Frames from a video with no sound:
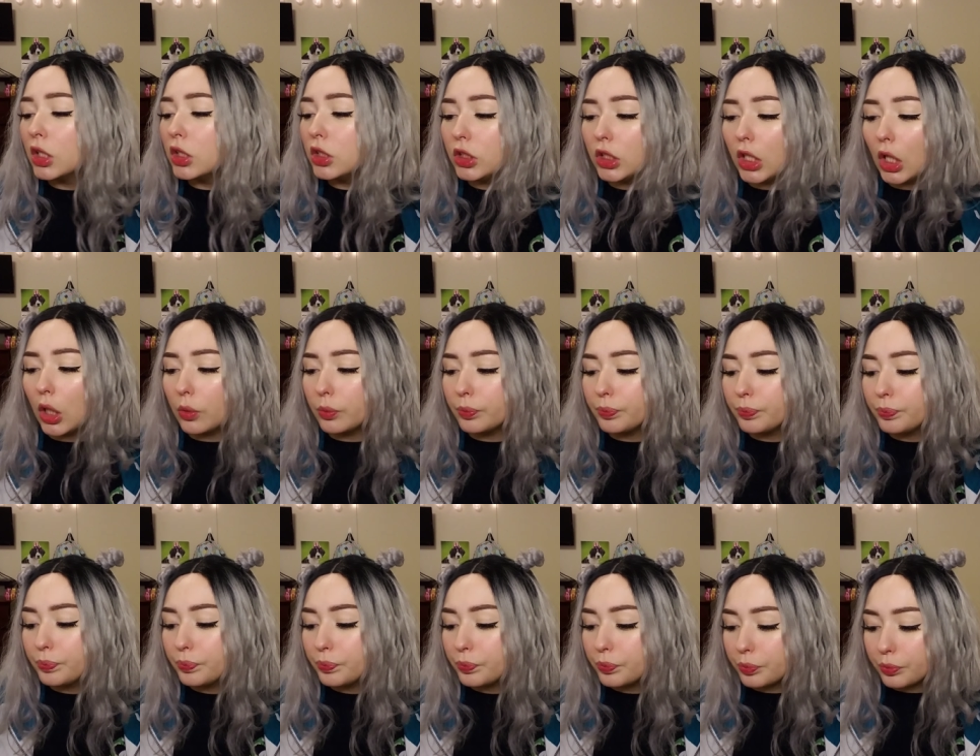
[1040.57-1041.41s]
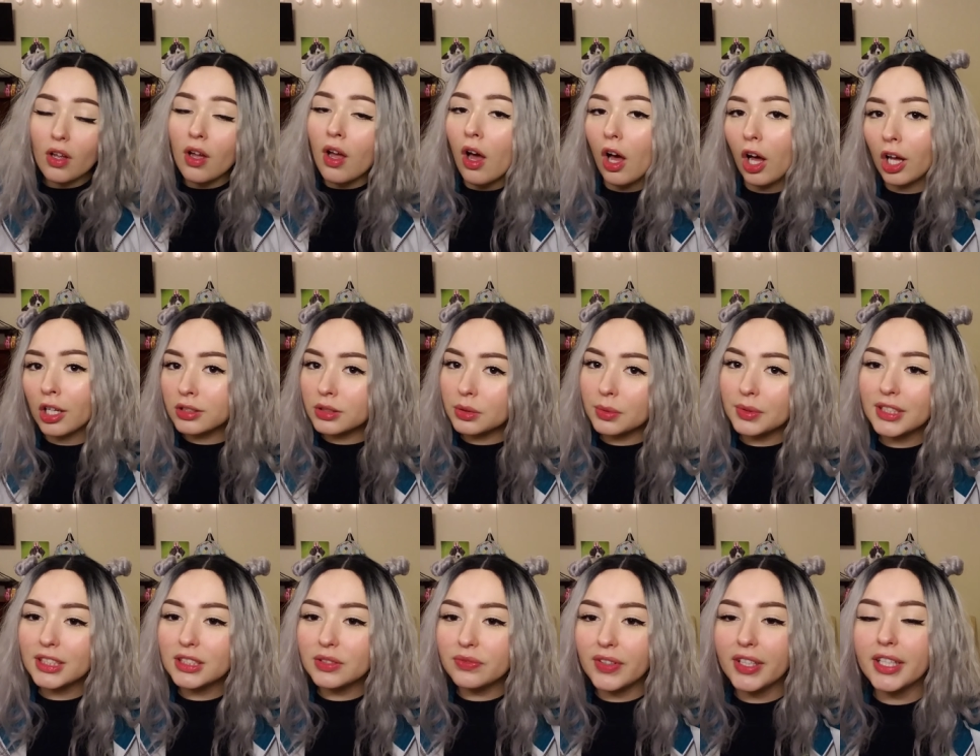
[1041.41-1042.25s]
no. Also, in
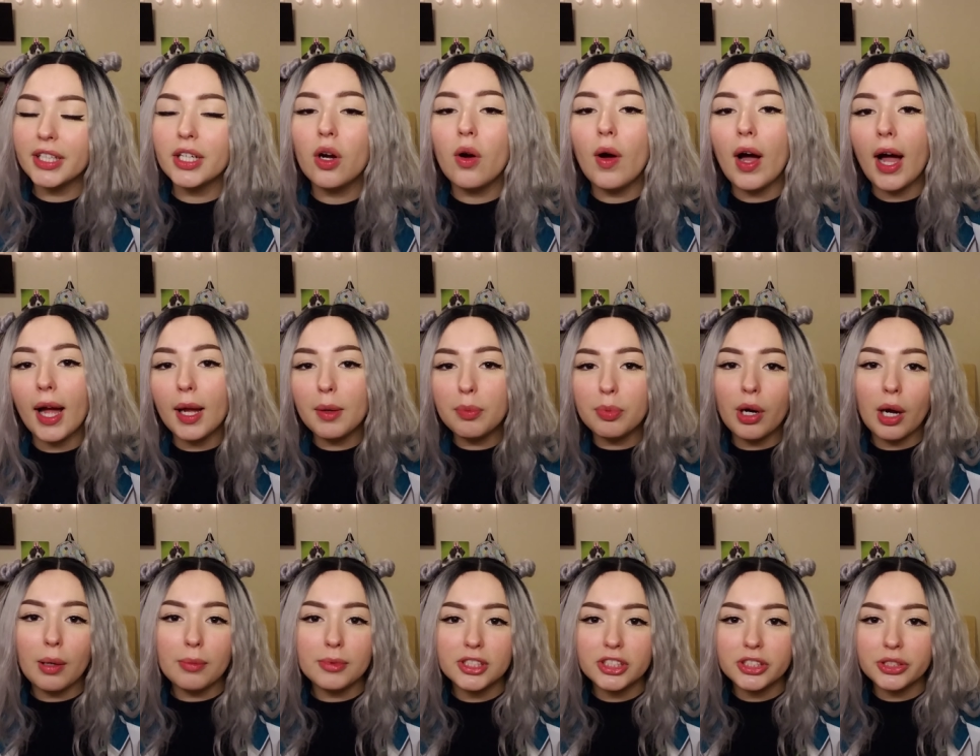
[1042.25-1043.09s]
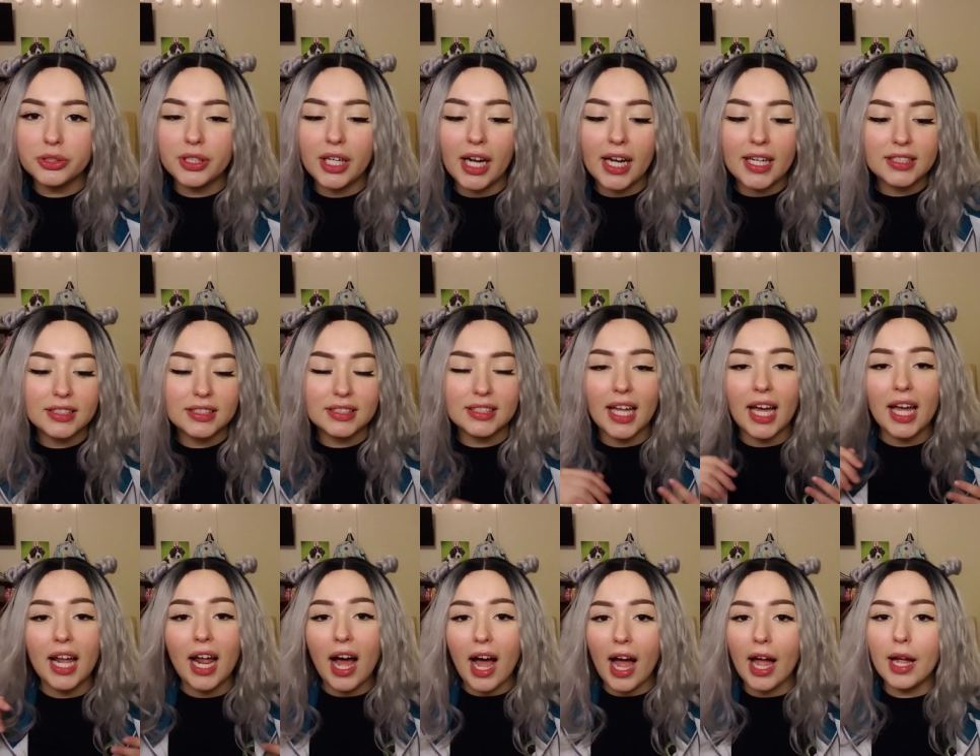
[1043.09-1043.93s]
this video, I promised you guys
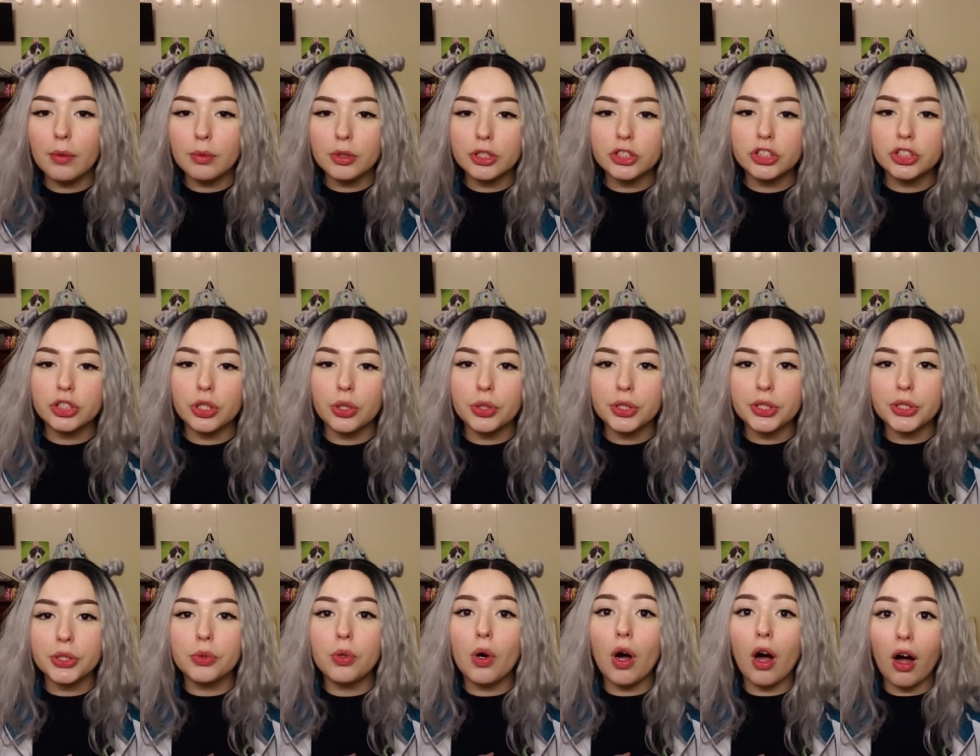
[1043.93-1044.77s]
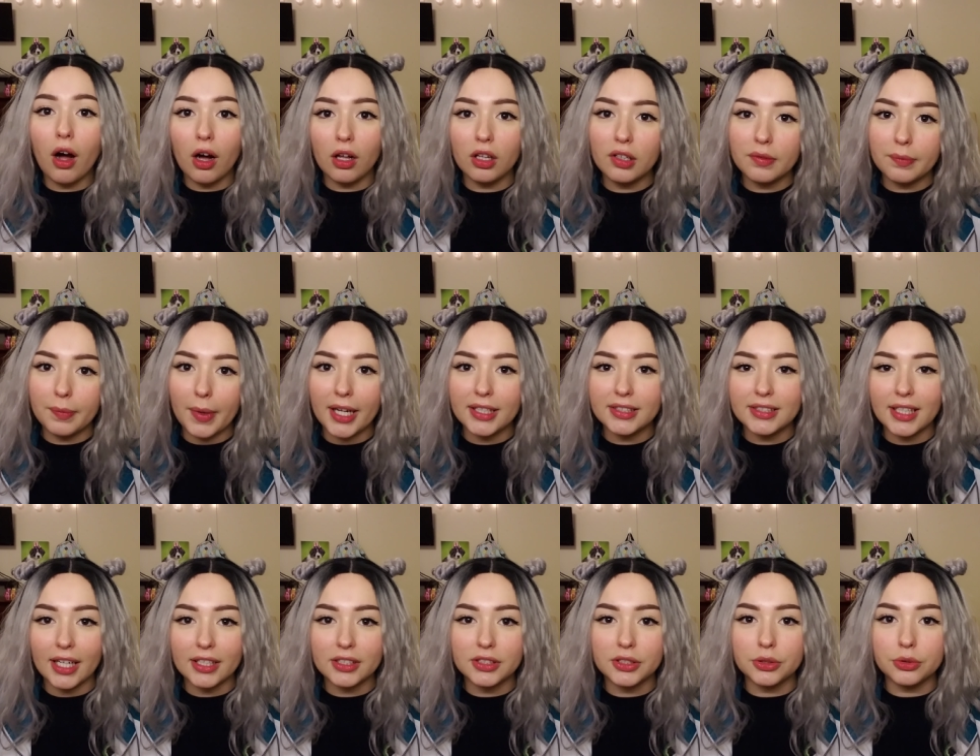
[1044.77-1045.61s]
that I would show you all of my
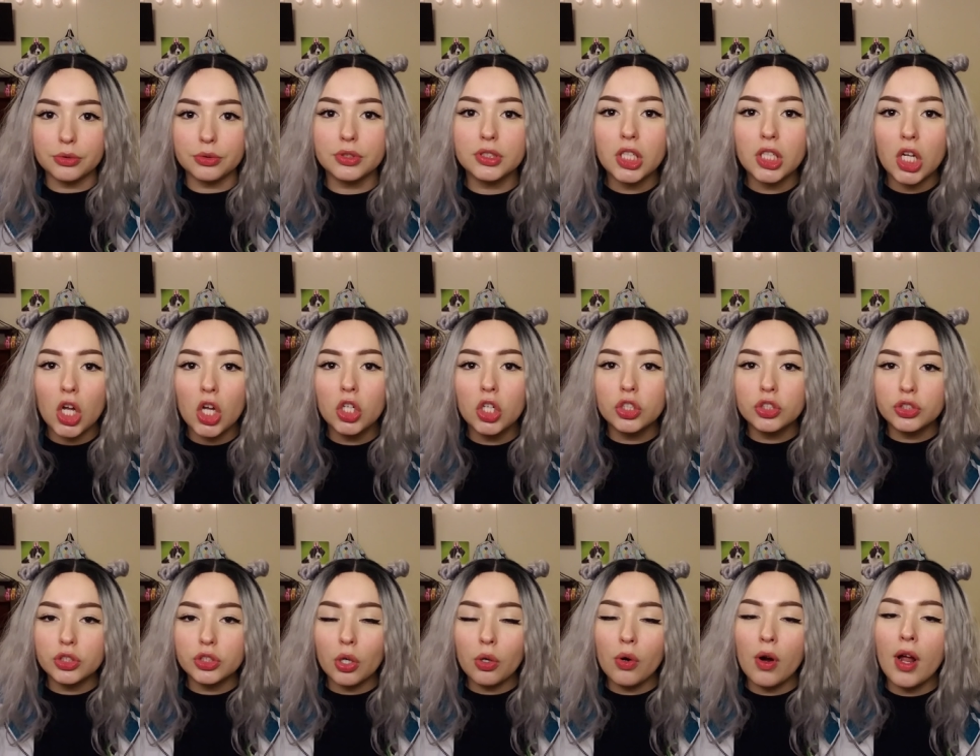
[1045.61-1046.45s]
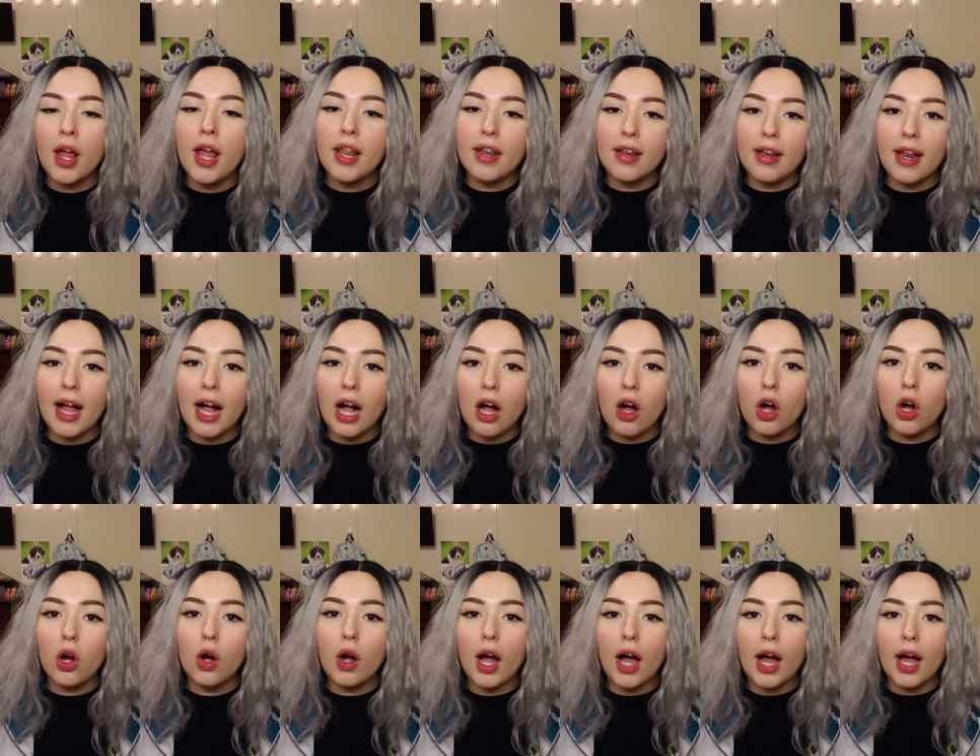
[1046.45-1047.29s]
tattoos. So
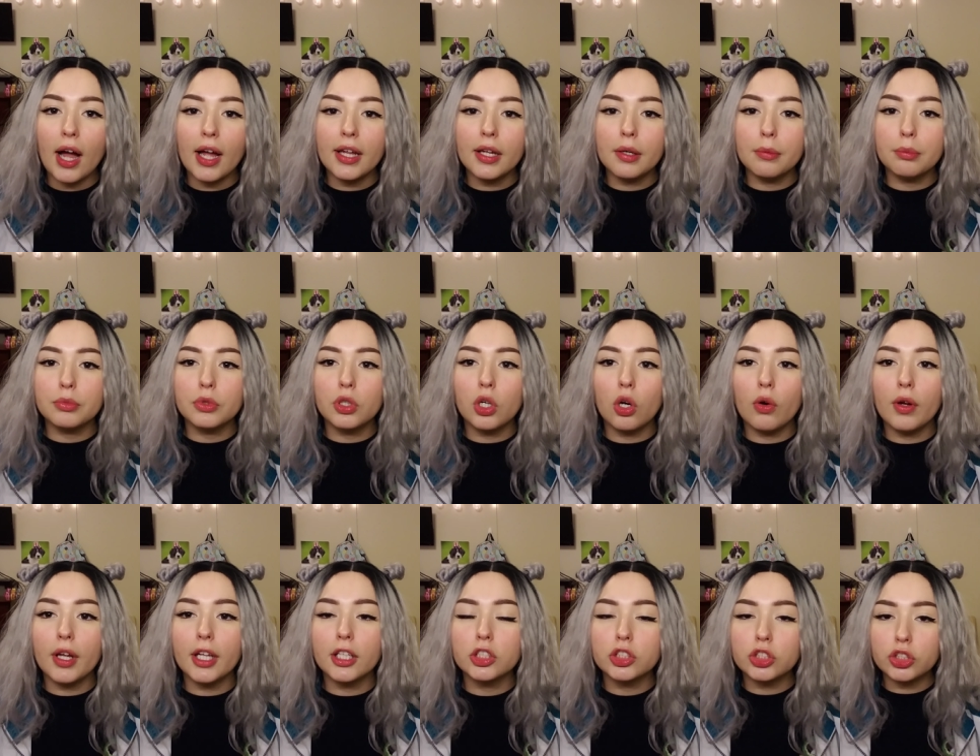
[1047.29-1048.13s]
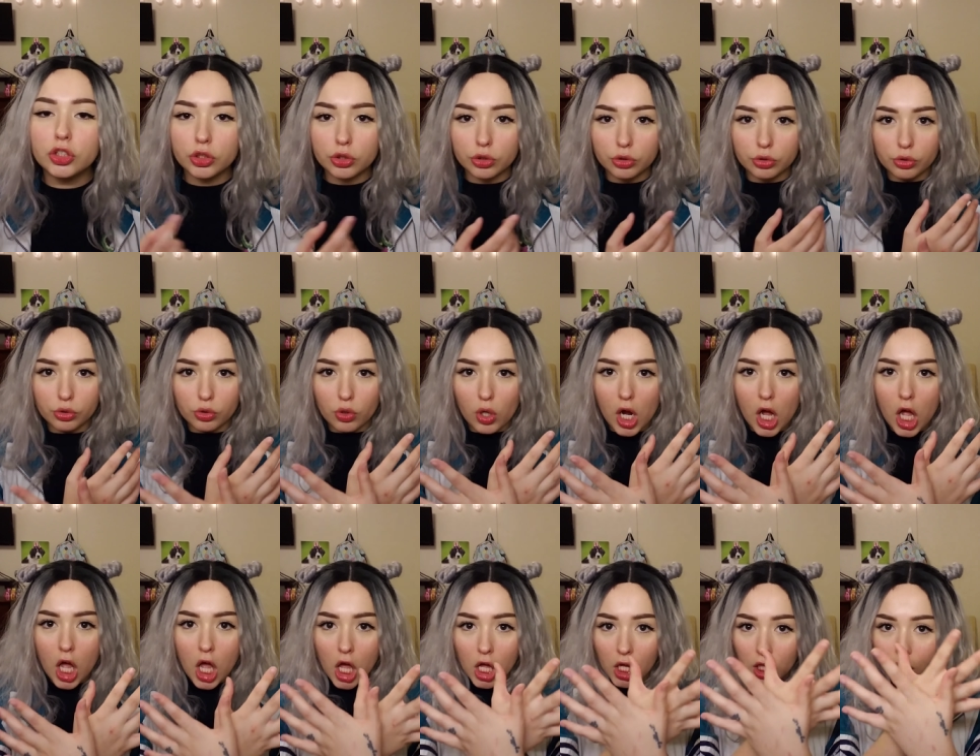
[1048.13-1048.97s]
now I am going to
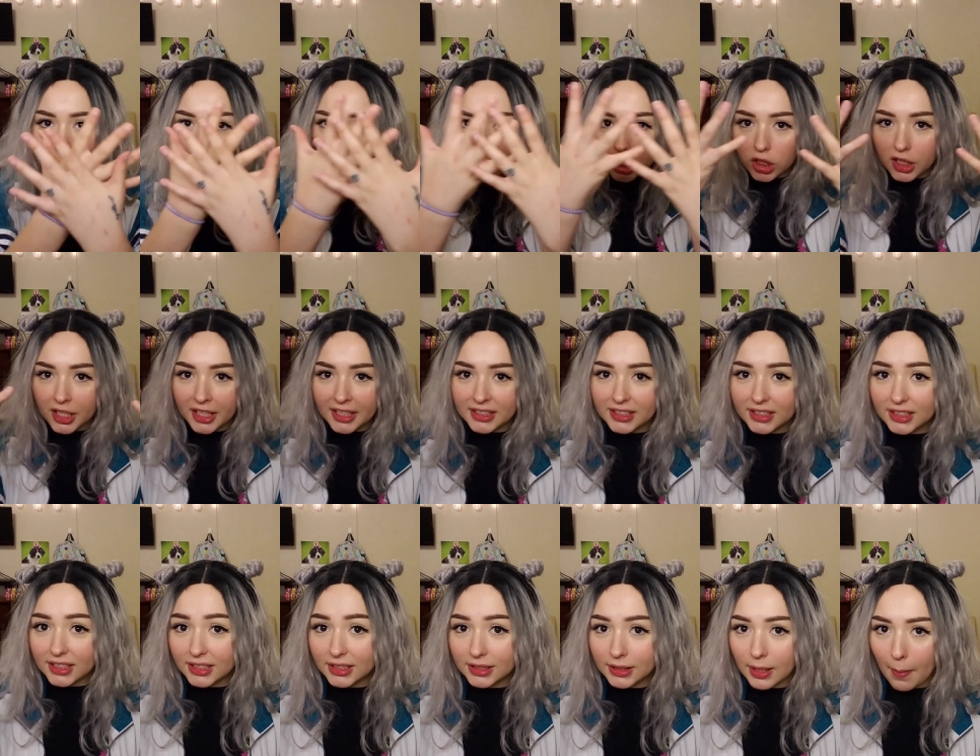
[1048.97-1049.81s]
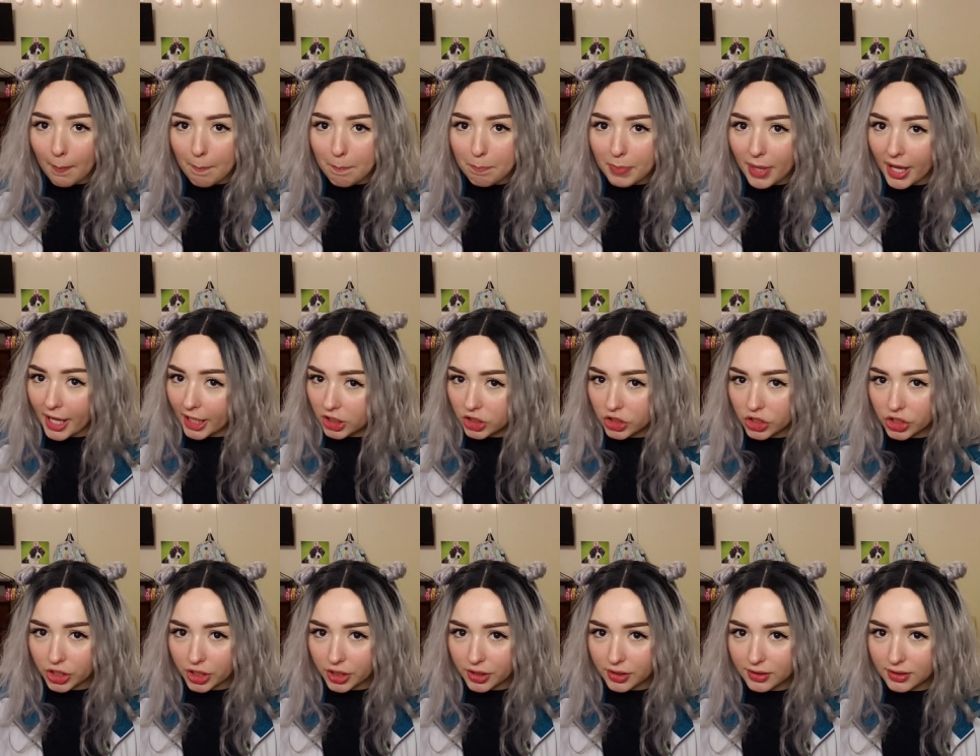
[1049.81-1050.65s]
list some
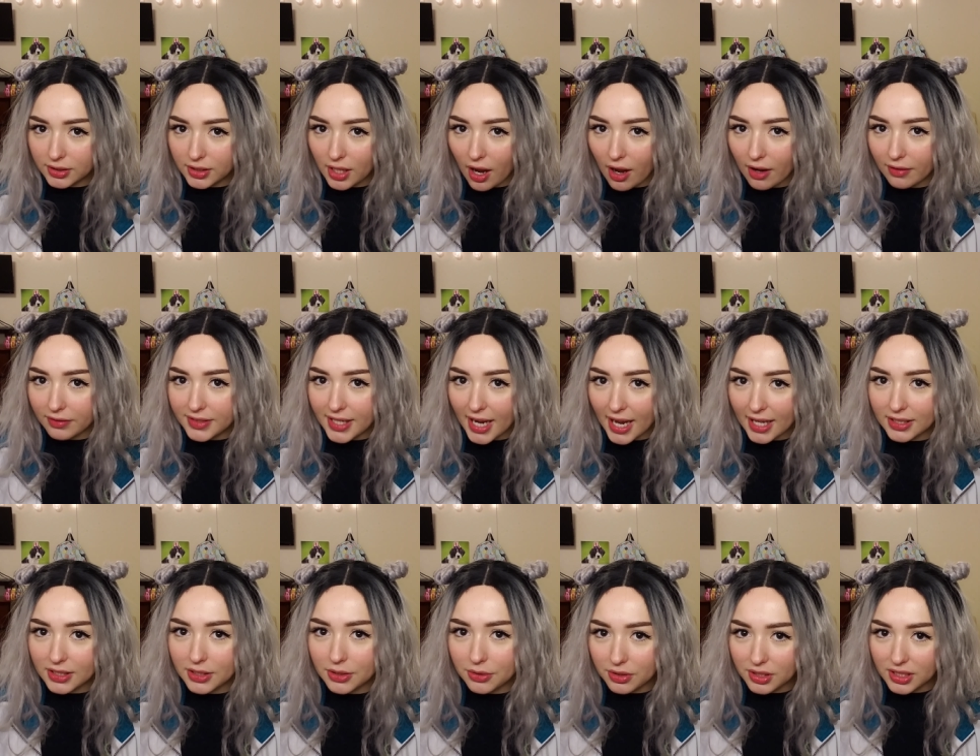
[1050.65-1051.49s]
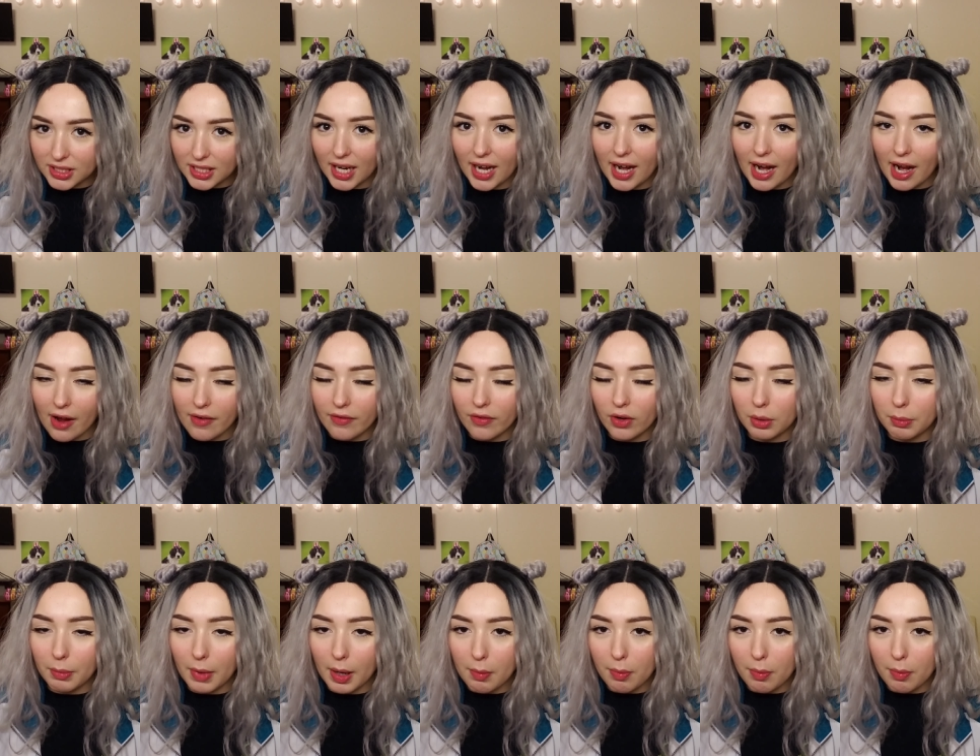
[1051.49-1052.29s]
pictures of tattoos that I have on my